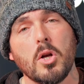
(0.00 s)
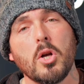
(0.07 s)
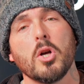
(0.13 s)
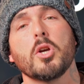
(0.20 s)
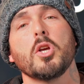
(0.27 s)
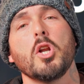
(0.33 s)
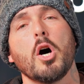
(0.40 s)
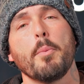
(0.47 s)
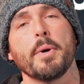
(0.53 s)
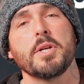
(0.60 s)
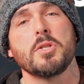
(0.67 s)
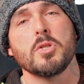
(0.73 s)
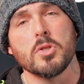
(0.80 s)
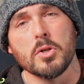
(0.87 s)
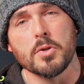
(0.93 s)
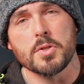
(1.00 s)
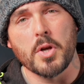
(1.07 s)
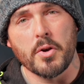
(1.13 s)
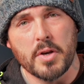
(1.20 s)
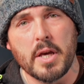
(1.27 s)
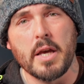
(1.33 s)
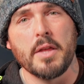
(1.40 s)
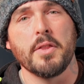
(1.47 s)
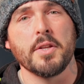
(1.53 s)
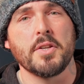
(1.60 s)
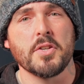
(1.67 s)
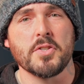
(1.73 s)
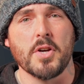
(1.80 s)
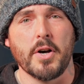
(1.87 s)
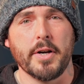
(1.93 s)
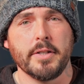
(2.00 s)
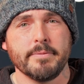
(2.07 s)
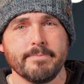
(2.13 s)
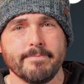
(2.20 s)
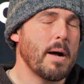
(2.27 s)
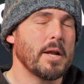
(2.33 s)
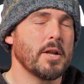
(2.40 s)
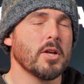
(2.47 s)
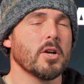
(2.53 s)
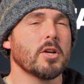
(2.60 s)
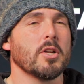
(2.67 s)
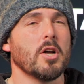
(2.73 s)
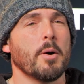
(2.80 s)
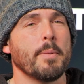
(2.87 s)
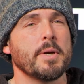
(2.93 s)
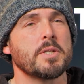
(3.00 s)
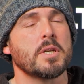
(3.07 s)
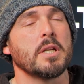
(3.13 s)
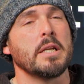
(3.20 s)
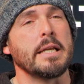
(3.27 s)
Ergonomics is also key in the design. Bad ergonomics can